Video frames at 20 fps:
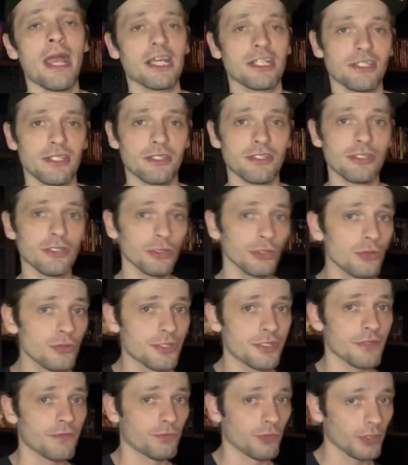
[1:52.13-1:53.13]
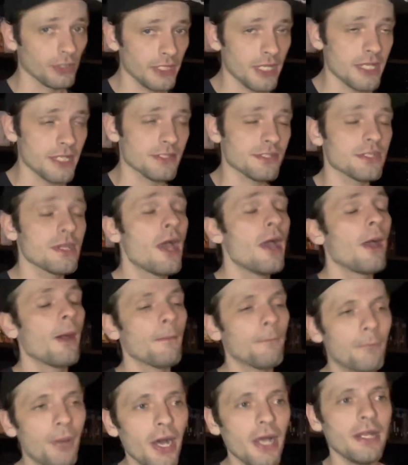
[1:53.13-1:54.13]
exclusive release,
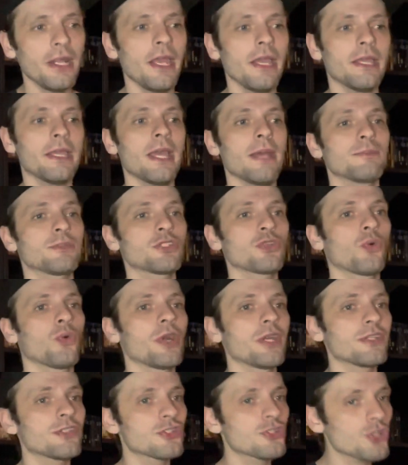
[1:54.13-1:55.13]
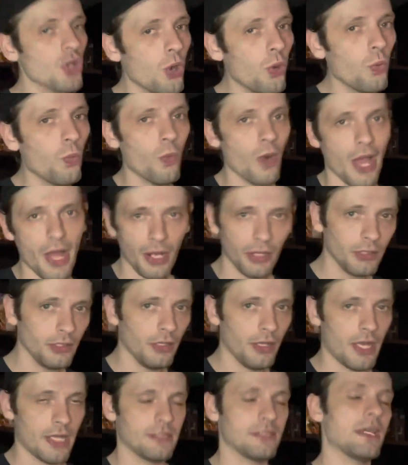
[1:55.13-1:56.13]
but it kept scoring so
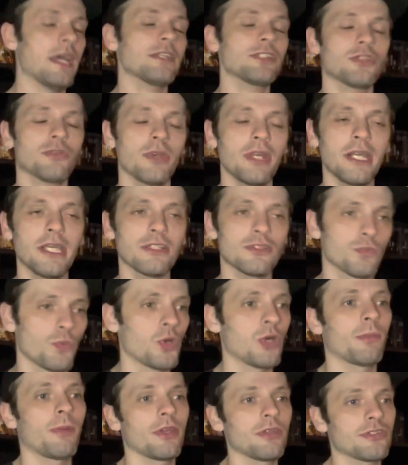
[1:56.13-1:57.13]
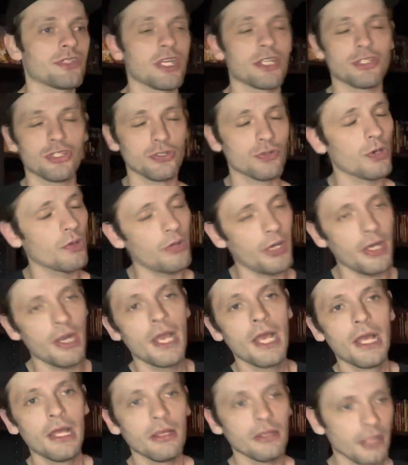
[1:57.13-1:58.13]
well at test screenings, Warner Brothers said, screw it,
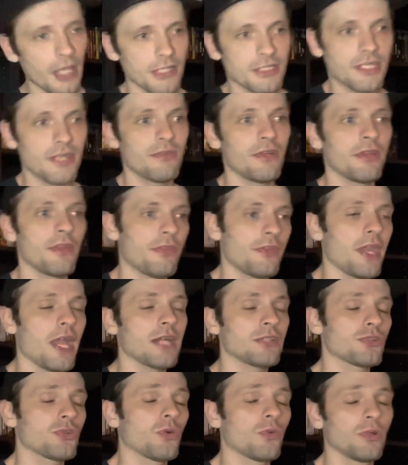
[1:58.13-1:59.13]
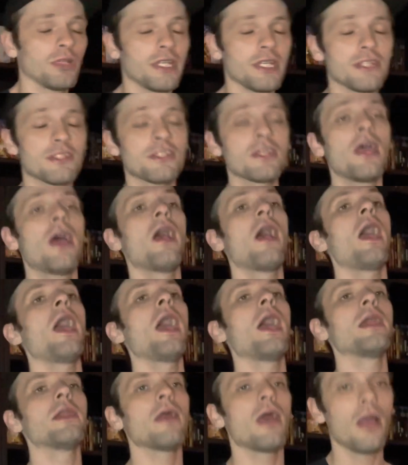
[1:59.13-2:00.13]
let's give it a theatrical release,
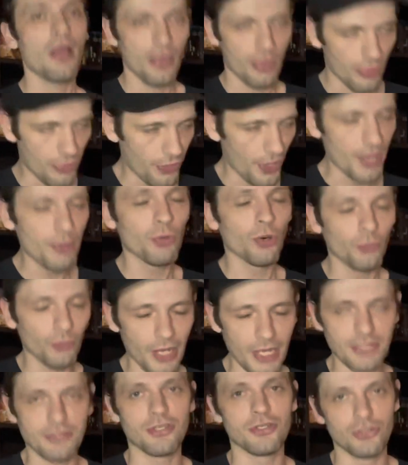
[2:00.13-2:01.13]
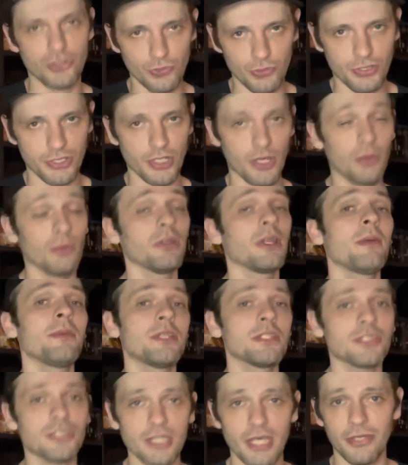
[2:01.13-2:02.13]
and they were right to do so. Let me
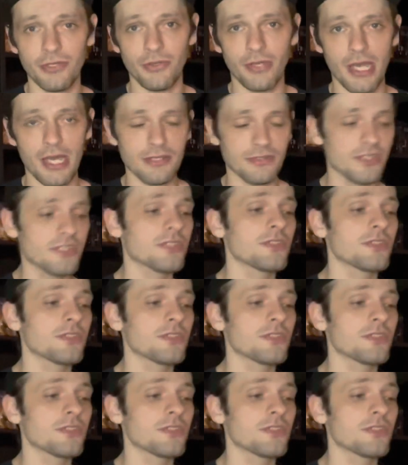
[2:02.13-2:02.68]
just tell you guys, this